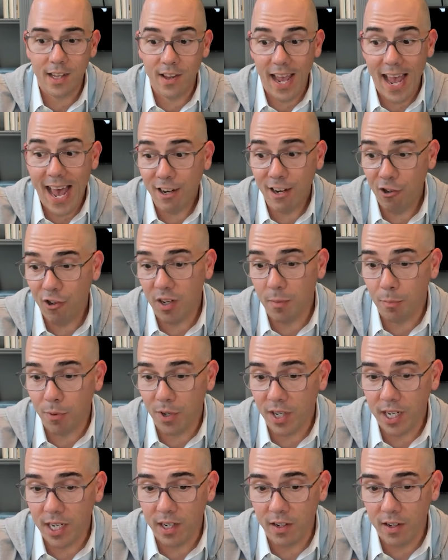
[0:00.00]
actually
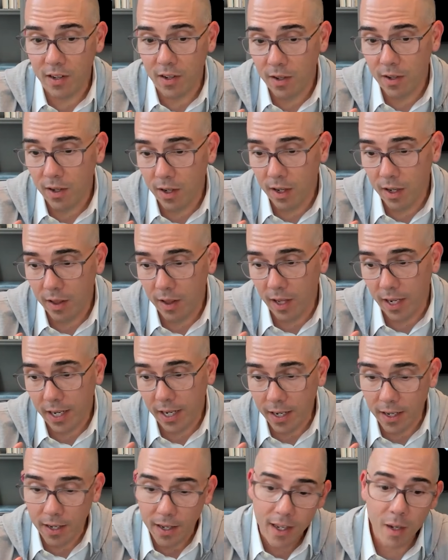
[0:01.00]
bringing like
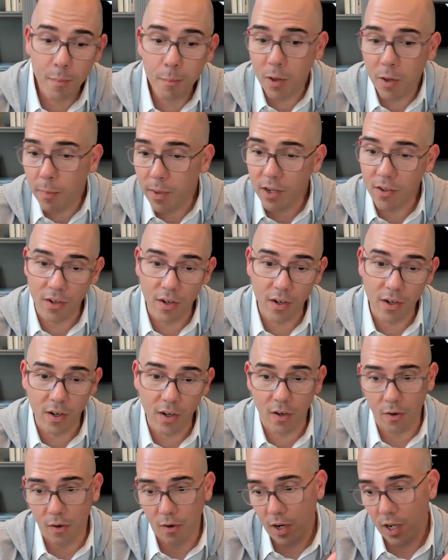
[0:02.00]
a implementer
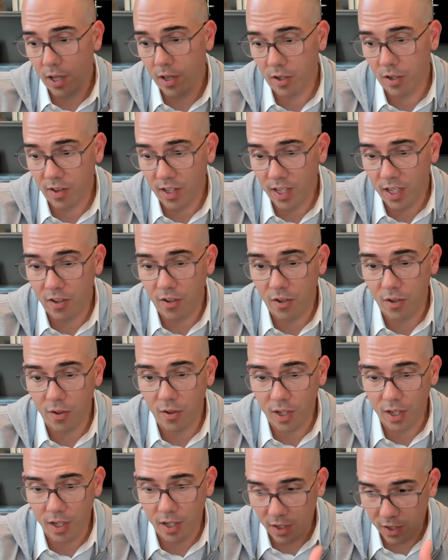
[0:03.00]
or others into
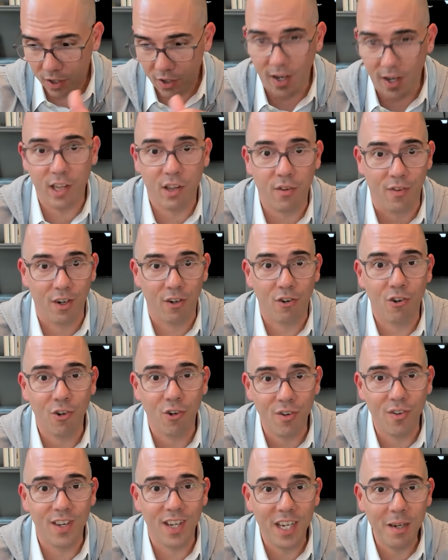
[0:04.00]
the
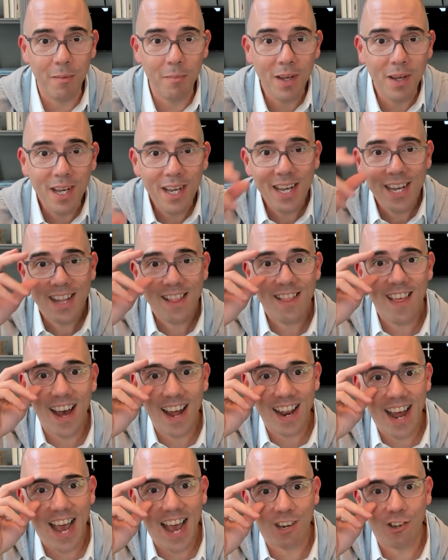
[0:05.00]
cross-functional team
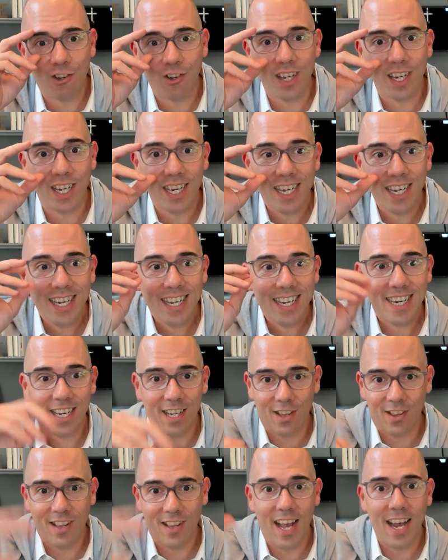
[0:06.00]
that actually can
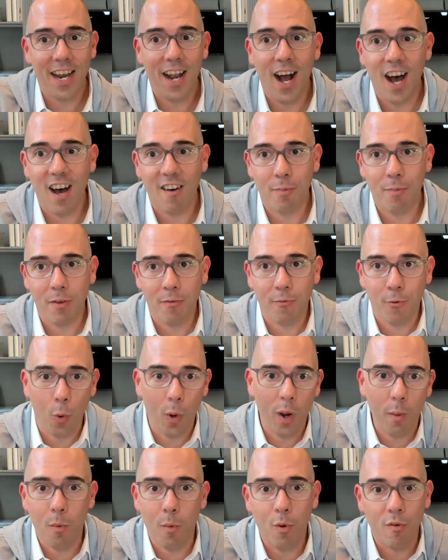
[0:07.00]
sign off before
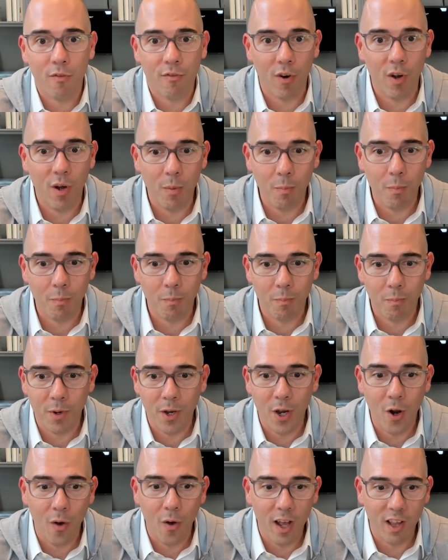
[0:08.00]
we move from,
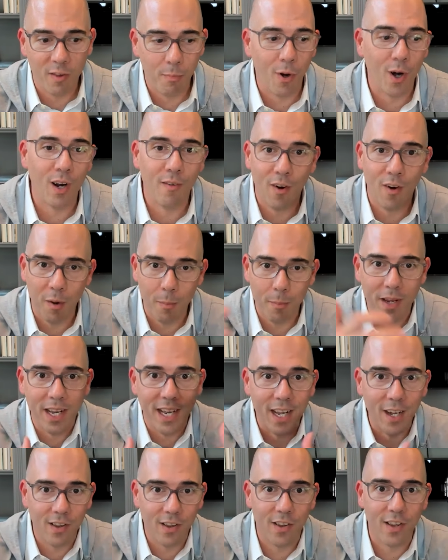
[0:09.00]
as part of our
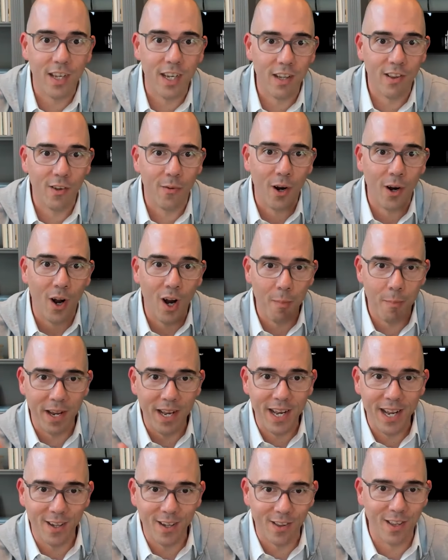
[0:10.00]
PDLC. So in our
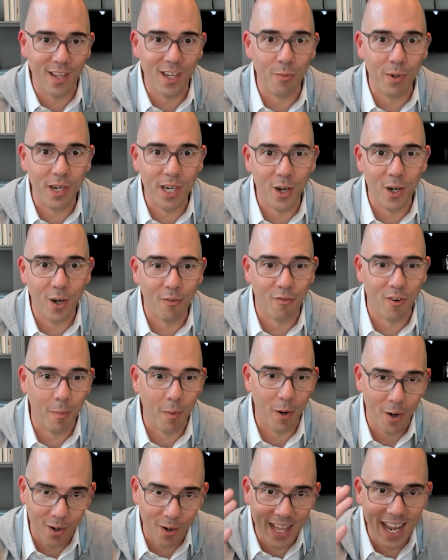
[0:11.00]
PDLC, we go from
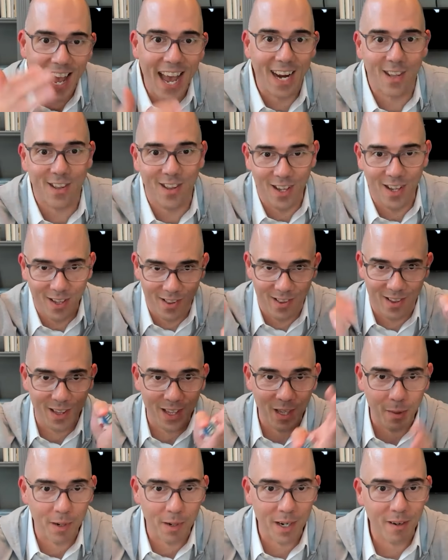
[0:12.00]
early access to
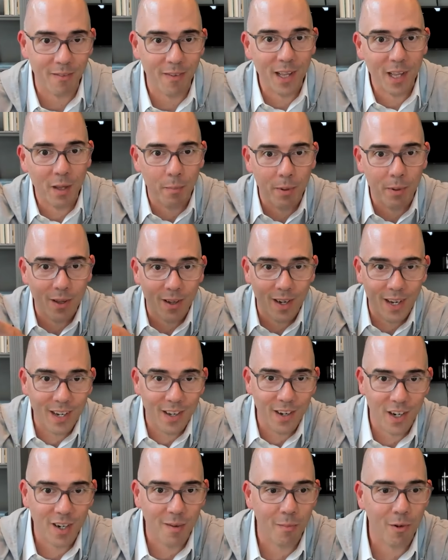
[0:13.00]
limited availability
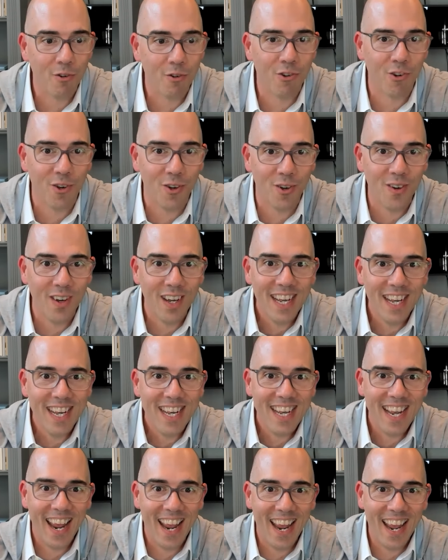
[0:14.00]
to commercial,
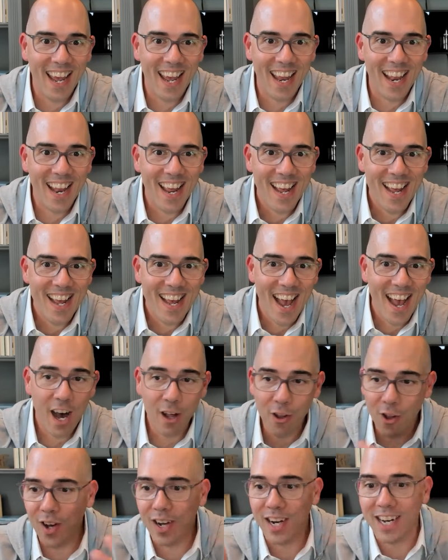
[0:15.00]
and how
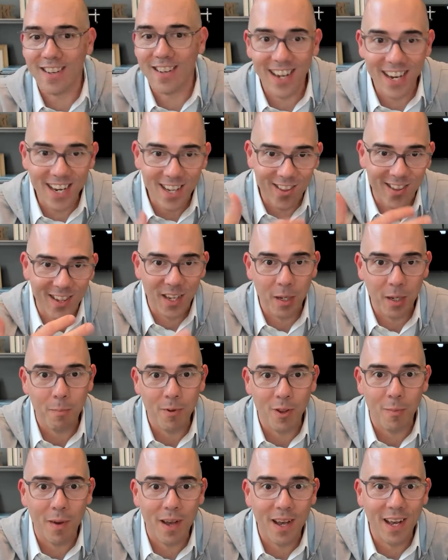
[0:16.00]
long it takes to
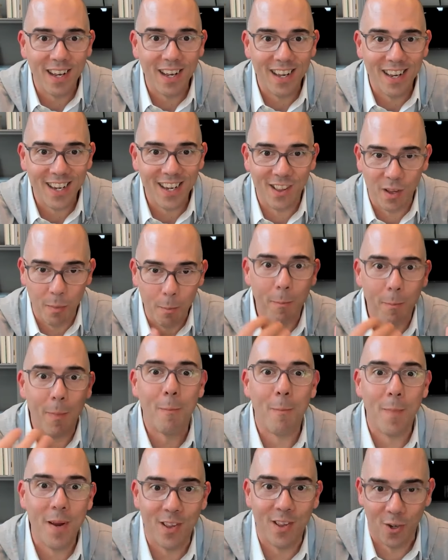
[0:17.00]
implement is
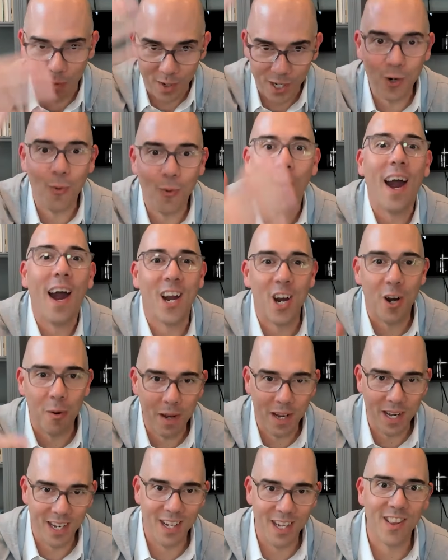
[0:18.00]
a
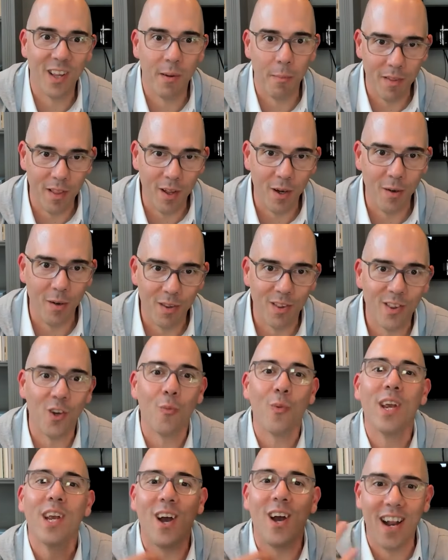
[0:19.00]
requirement in some of those. So
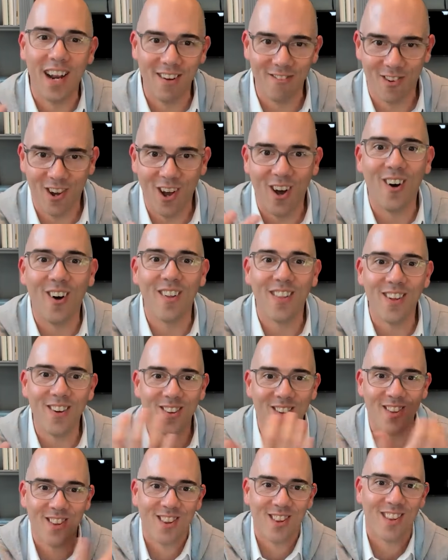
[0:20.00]
we kind of call
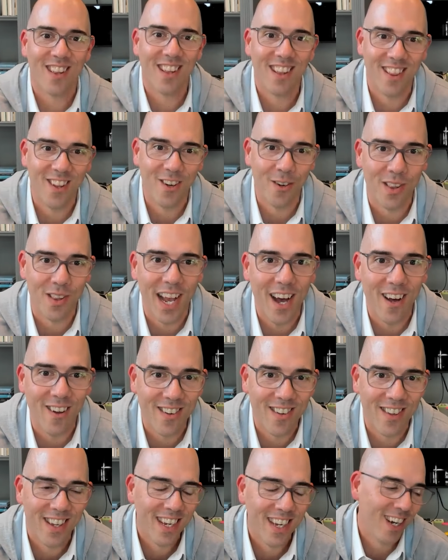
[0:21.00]
those
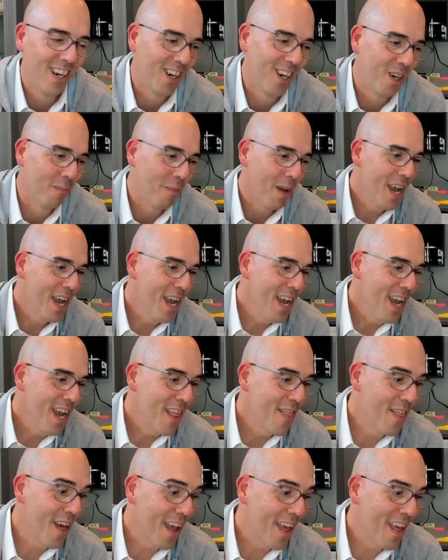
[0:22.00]
out. The
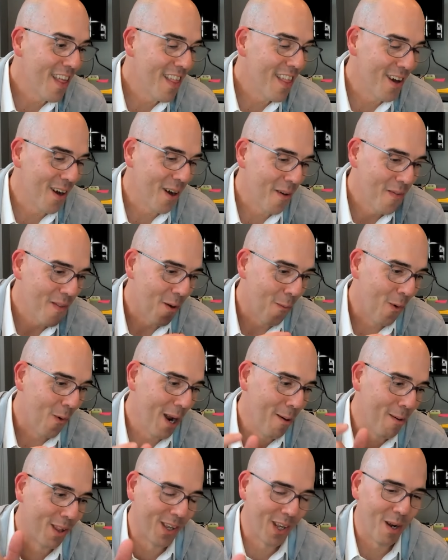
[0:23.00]
one I
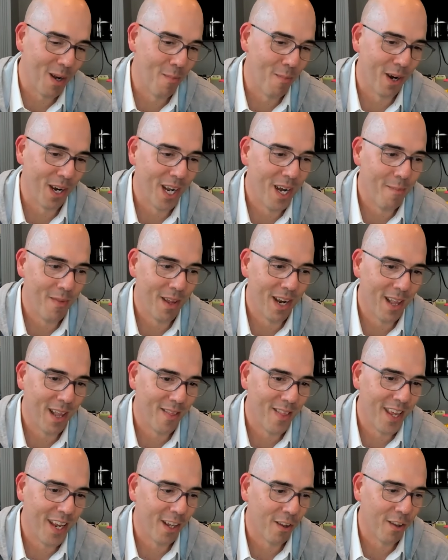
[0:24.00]
was going to bring up that I
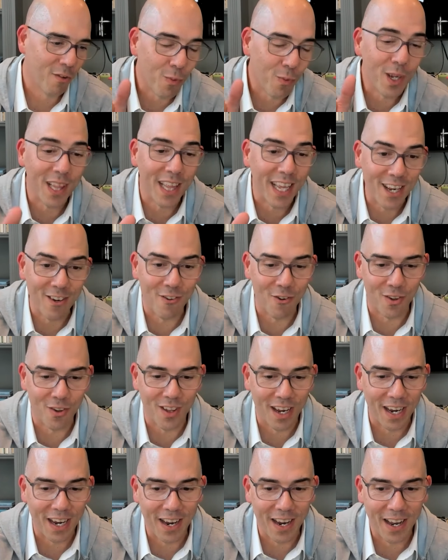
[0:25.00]
think is really
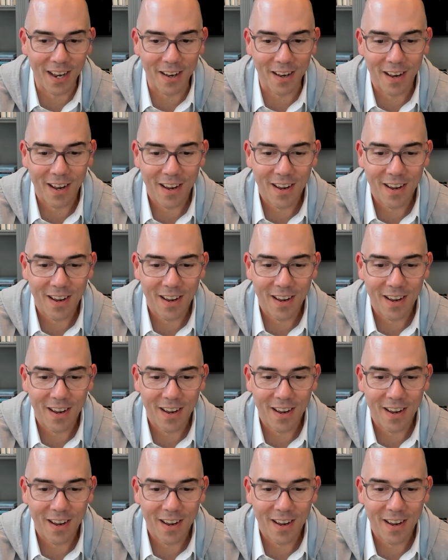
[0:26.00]
interesting, and